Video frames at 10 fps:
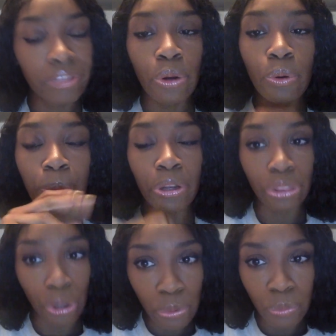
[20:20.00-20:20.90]
who
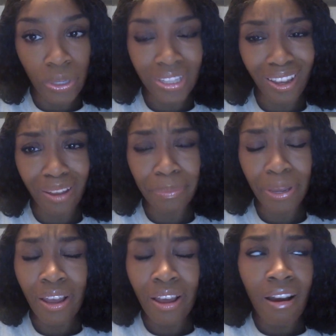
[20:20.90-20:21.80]
put those ones up,
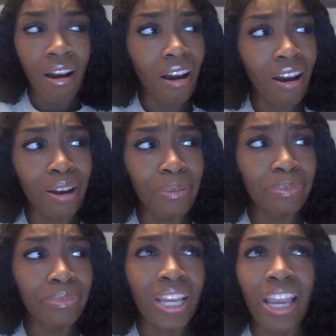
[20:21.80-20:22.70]

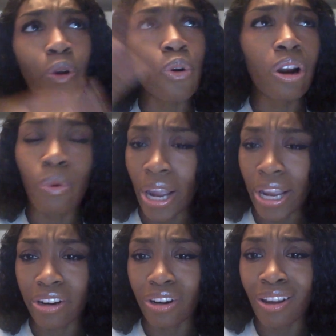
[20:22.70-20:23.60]
or a
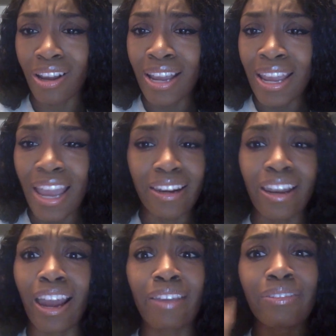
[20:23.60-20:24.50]
white girl. And
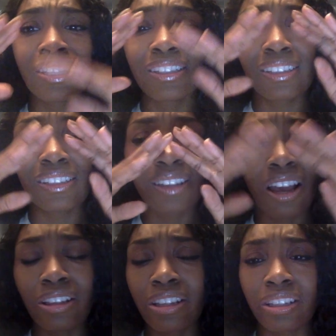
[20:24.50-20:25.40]
then I even
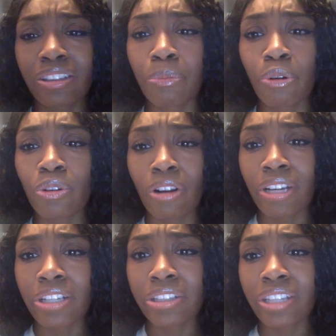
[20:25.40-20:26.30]
saw, like, the most
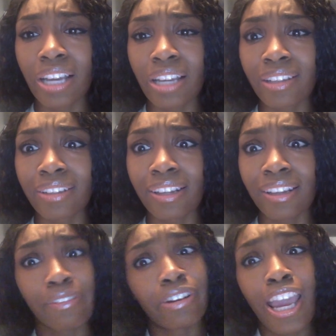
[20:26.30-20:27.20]
outrageous thing I think that
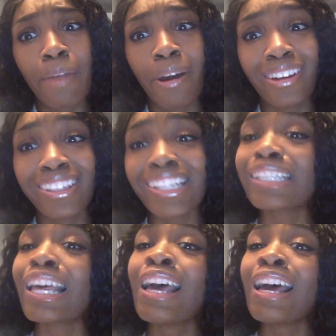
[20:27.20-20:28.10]
ever came out of this,
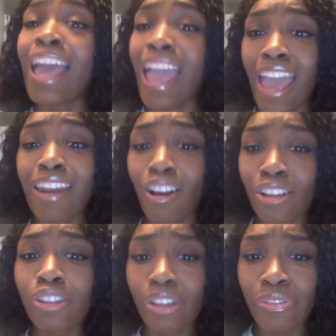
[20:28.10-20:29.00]
and
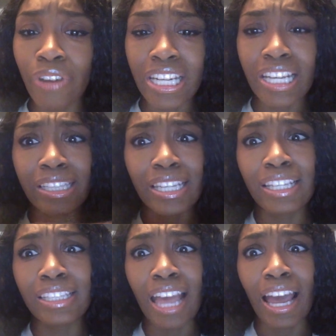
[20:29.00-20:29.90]
also the funniest,
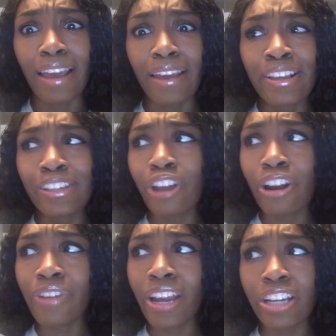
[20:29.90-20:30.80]
is that
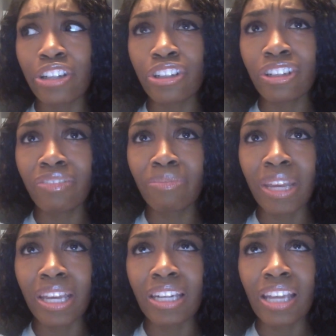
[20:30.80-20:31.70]
Starfire should have
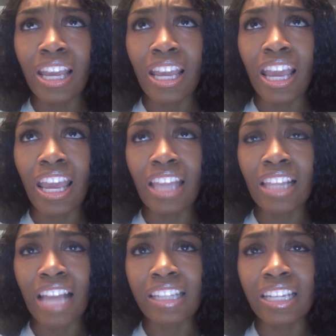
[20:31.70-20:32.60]
been a
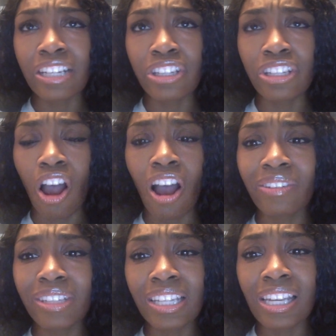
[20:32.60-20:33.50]
Latina. She's
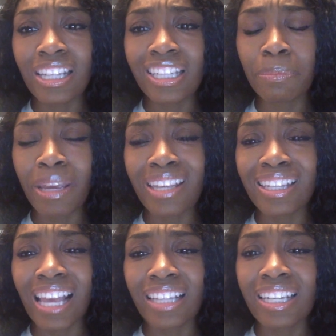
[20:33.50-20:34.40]
obviously a space
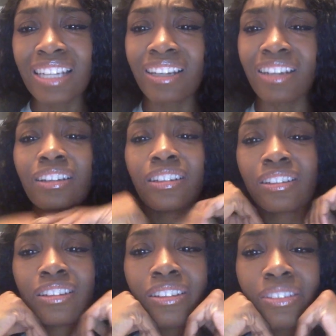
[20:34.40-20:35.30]
Latina.
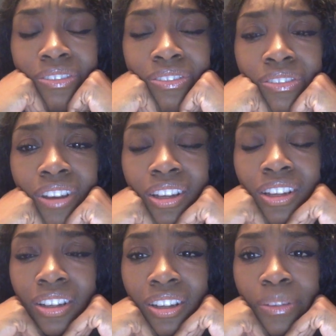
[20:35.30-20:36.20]
The
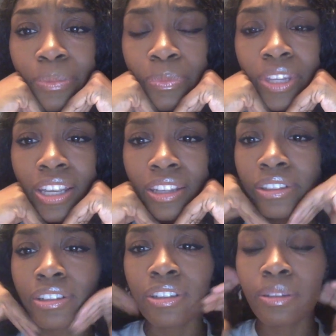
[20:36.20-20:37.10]
fuck
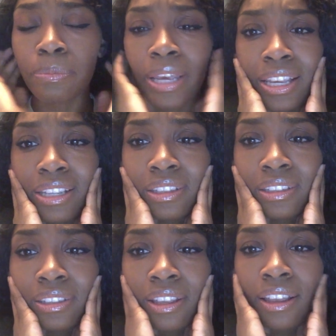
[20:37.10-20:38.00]
is a space
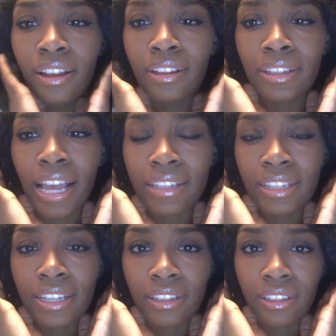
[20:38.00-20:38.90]

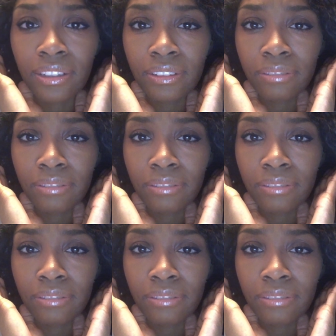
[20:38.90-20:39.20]
Latina?